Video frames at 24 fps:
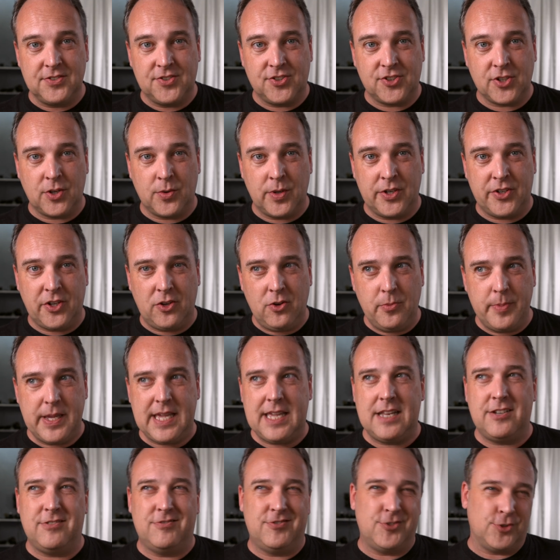And so
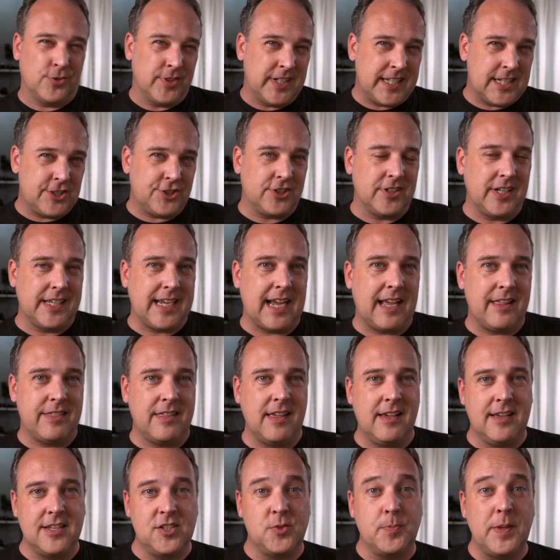Adobe traditionally, I
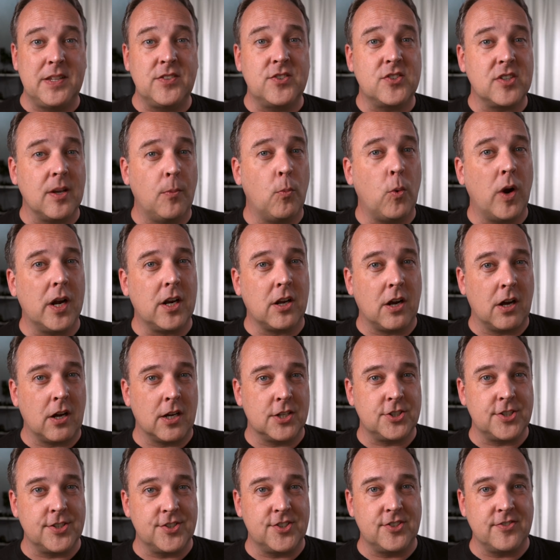think, has been somewhat
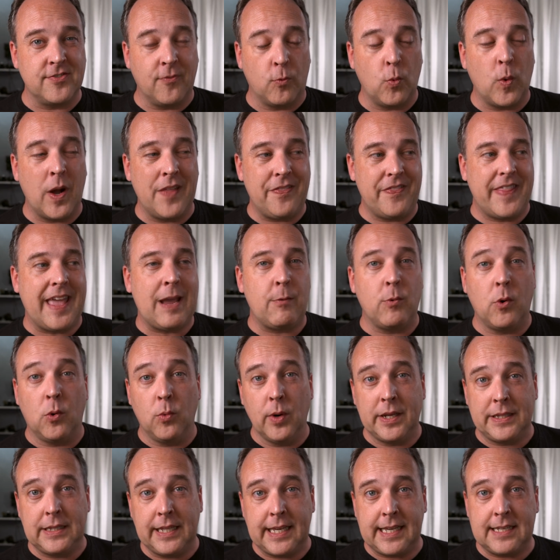cautious of what they
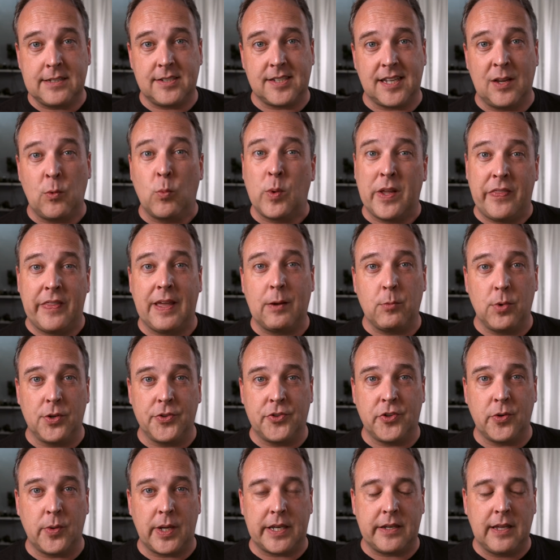will release and when they will
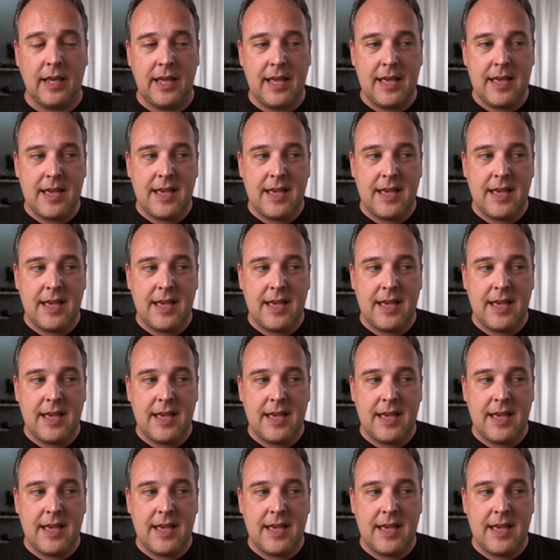do it.